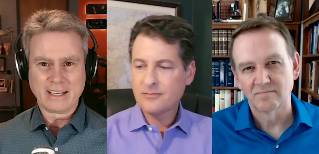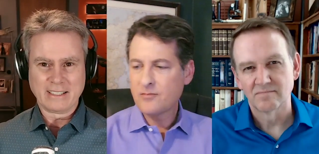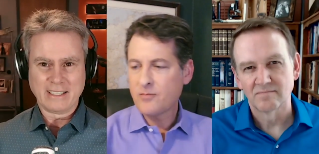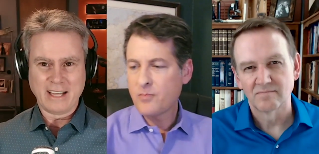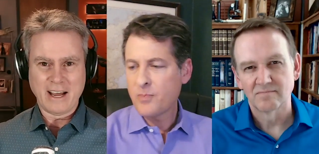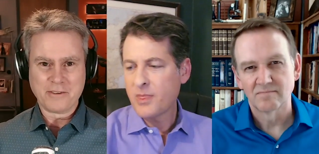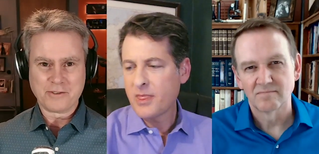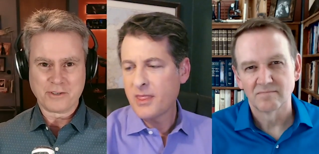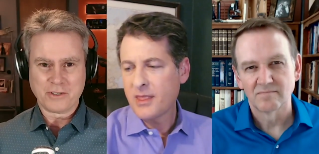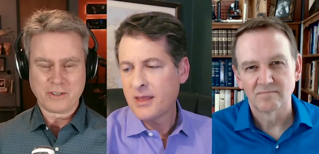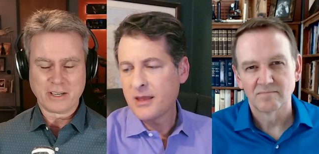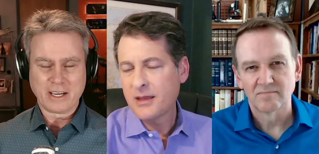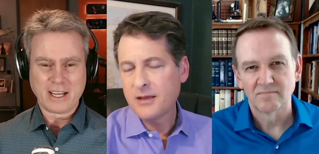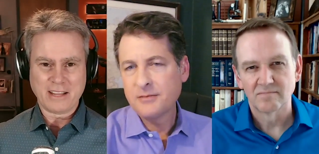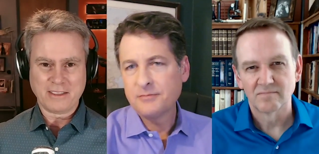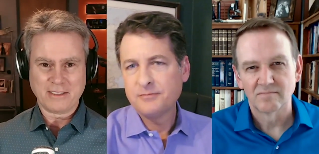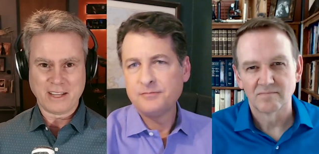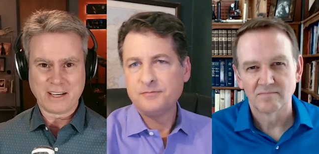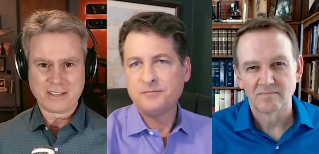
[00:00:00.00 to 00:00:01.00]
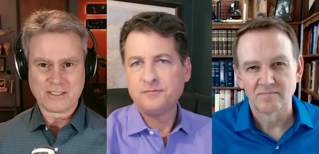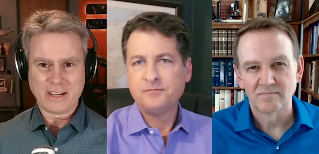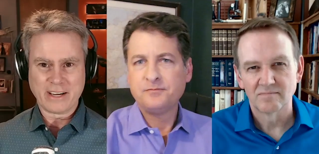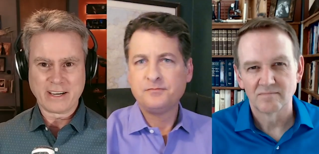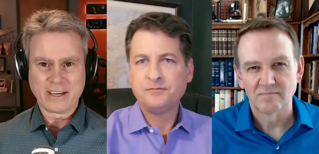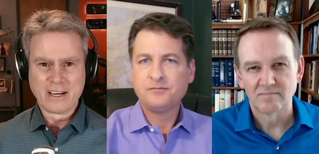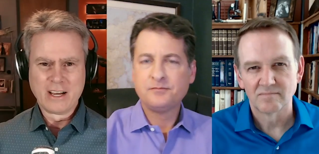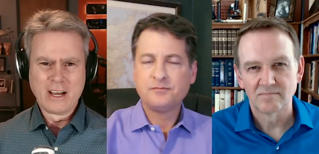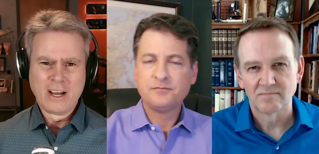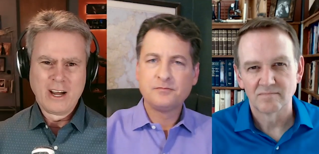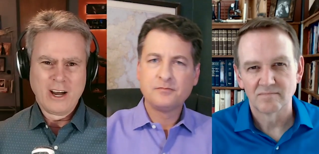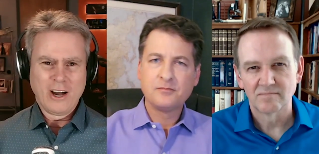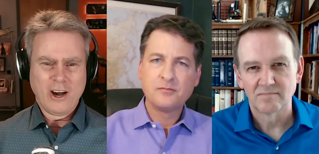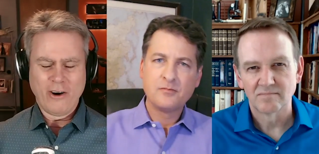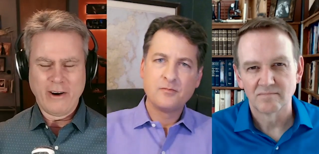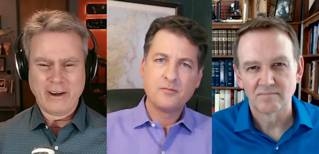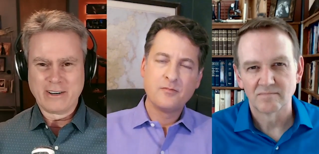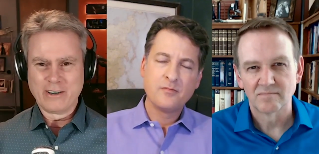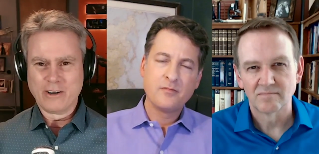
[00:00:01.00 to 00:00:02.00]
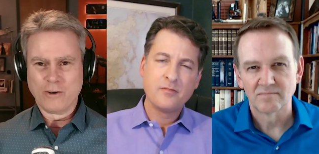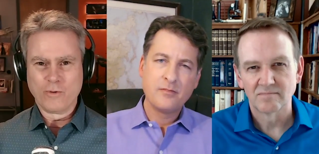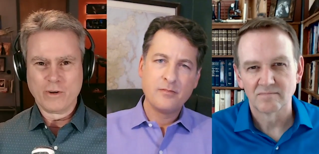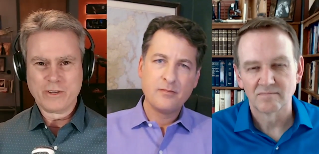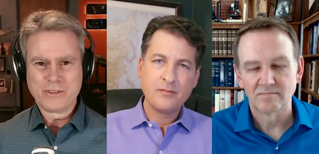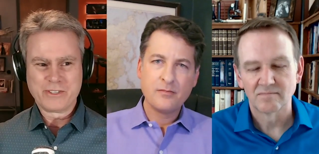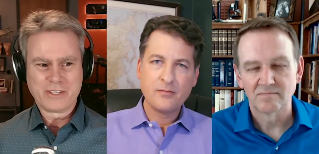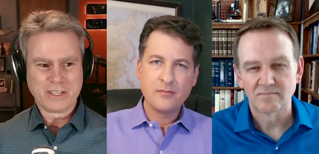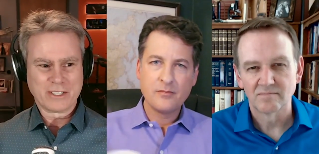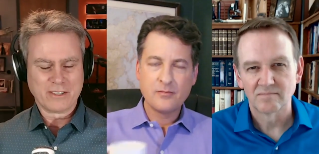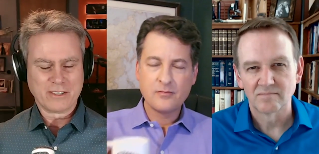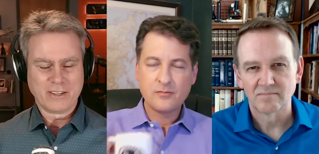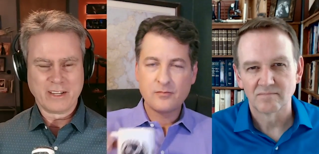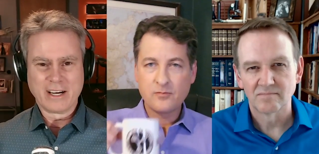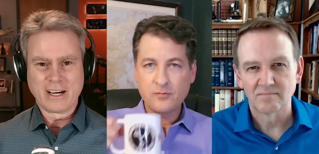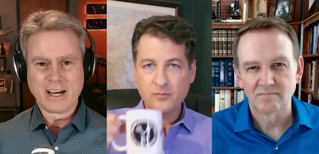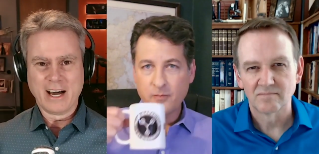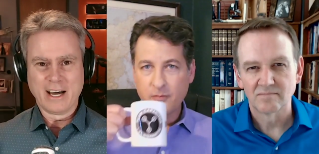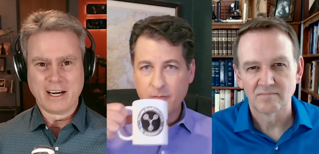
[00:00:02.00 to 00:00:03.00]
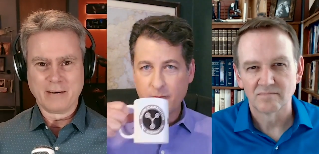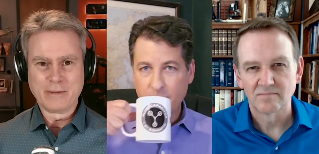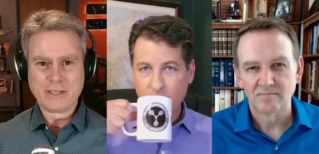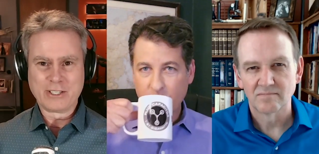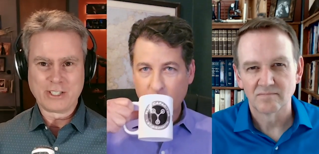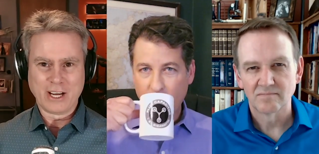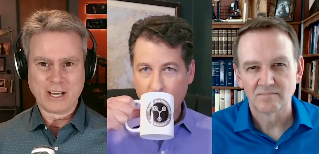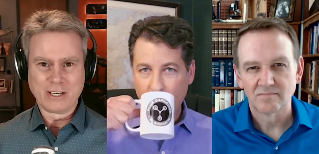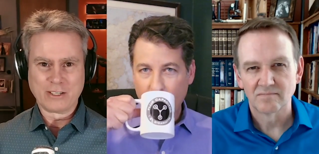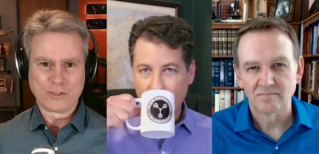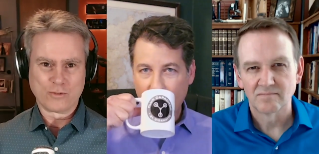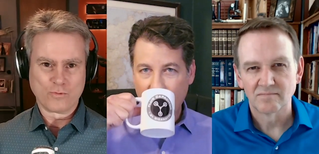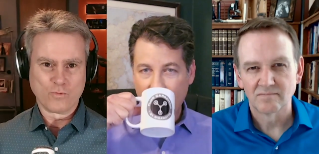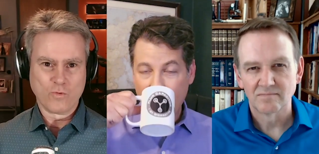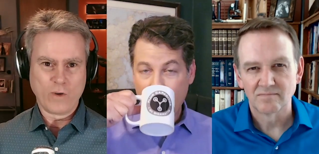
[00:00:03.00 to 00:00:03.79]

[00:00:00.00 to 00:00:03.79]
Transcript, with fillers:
Speaker 1: It allows her to get things like, oh, I don't know, one sixth of the economy changed,